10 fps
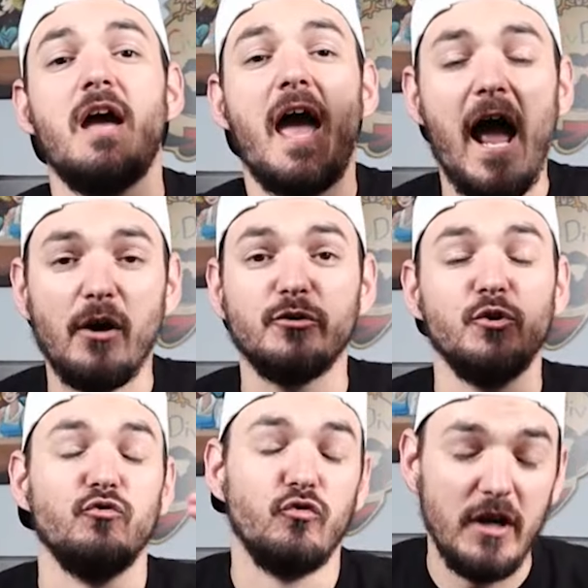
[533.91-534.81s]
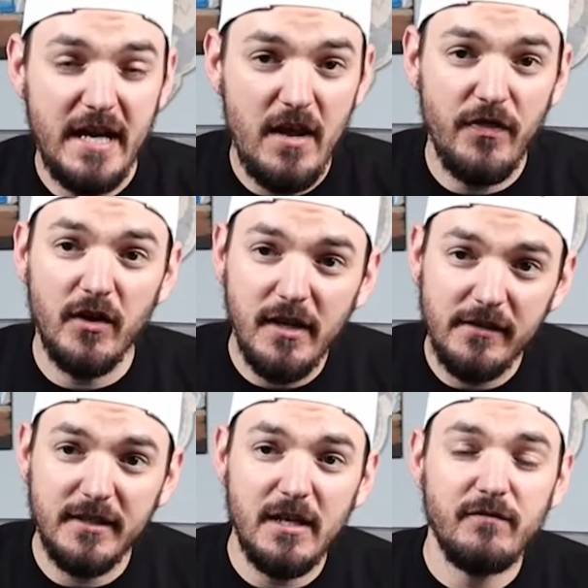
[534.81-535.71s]
how to read 38
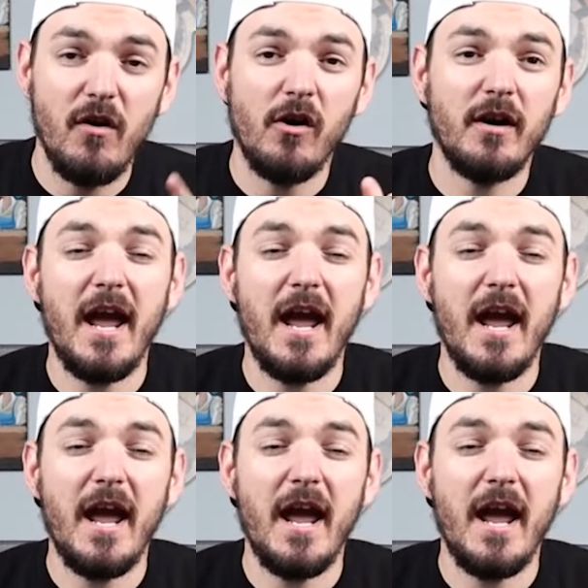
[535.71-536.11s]
CFR